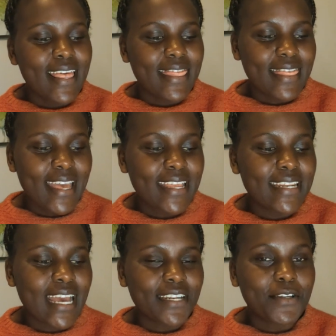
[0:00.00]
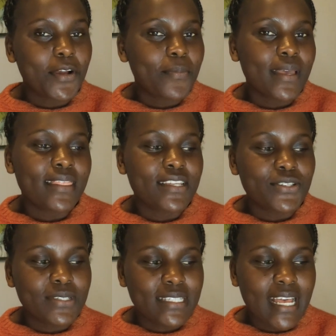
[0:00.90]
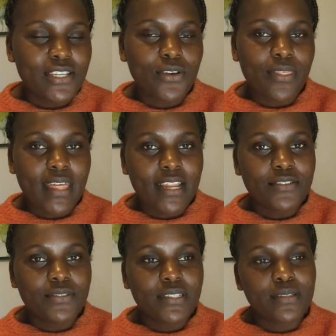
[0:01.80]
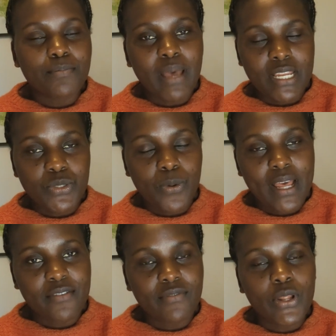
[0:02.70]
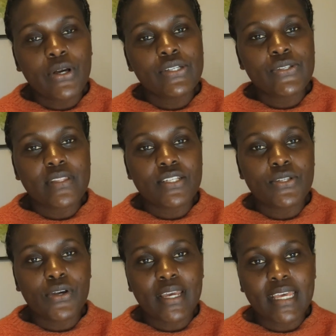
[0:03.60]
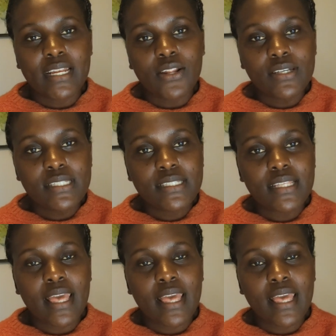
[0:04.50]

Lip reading: then I'd recommend that you start on that part 1 vlog so that you don't get lost,